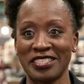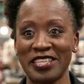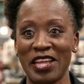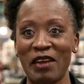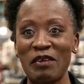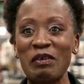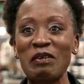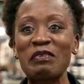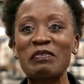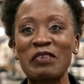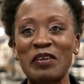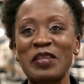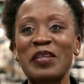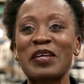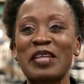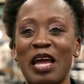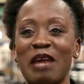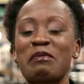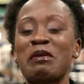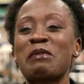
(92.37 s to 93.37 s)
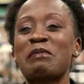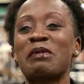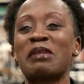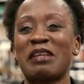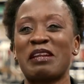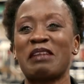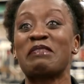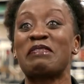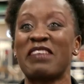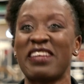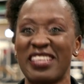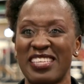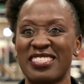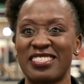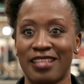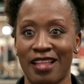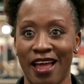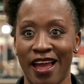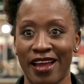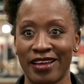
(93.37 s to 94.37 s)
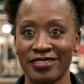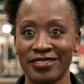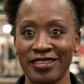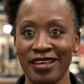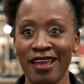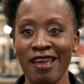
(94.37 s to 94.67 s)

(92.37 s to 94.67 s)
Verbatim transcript: They were feeling like people in a fitness class.